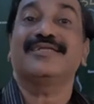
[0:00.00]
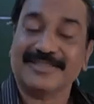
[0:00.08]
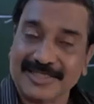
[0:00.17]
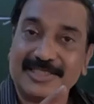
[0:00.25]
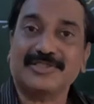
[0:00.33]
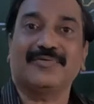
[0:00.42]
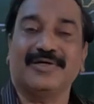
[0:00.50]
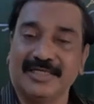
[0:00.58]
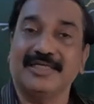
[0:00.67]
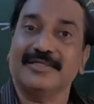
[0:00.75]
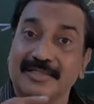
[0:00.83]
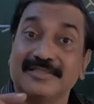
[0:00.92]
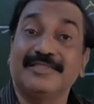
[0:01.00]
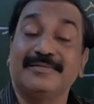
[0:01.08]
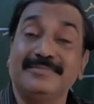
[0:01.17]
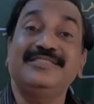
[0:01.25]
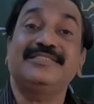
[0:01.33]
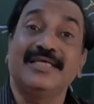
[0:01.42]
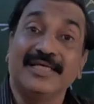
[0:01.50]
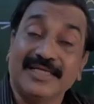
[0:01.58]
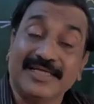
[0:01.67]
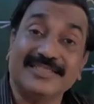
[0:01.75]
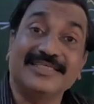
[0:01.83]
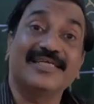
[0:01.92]
That's what. That means
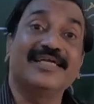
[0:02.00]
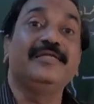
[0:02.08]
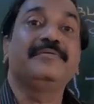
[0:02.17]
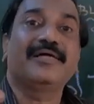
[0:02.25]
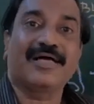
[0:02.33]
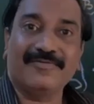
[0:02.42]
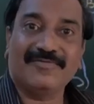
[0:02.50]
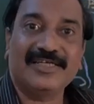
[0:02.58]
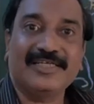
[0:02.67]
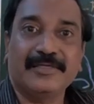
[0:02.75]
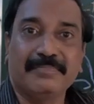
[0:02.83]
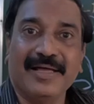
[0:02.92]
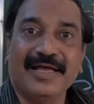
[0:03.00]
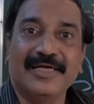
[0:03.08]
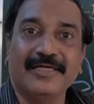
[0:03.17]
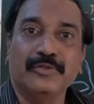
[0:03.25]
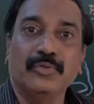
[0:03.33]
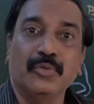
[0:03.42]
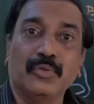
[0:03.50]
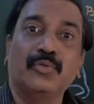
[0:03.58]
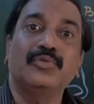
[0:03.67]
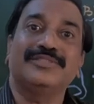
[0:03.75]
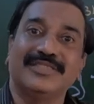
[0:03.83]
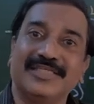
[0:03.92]
it is again converted back into
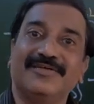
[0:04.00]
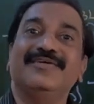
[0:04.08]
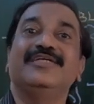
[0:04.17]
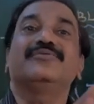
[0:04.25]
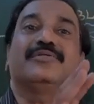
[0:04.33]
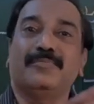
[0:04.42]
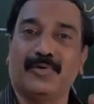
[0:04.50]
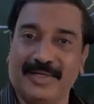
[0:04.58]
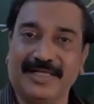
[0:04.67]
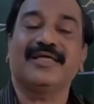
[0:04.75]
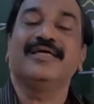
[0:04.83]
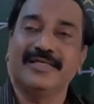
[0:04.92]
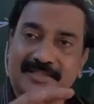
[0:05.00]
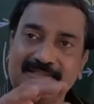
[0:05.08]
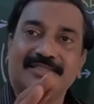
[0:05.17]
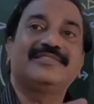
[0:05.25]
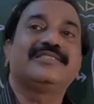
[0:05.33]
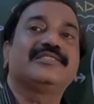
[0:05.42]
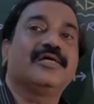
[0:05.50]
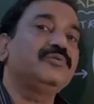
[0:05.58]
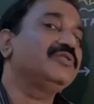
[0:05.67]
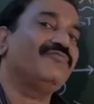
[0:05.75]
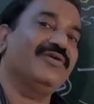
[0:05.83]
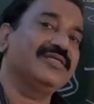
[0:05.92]
glucose and given to the body. This is how
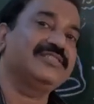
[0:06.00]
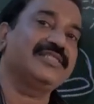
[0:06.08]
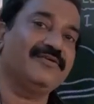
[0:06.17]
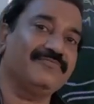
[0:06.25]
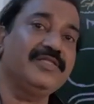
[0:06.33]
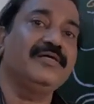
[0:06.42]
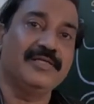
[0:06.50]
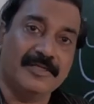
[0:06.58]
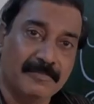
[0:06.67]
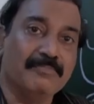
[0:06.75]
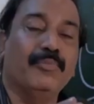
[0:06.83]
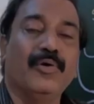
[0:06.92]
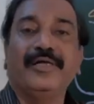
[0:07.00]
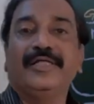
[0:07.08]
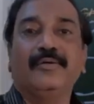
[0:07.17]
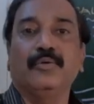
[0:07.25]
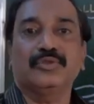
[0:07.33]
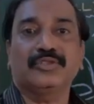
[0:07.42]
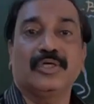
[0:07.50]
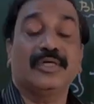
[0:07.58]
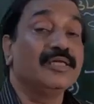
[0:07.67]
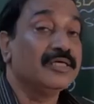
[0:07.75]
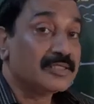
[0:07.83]
the function of the body goes on.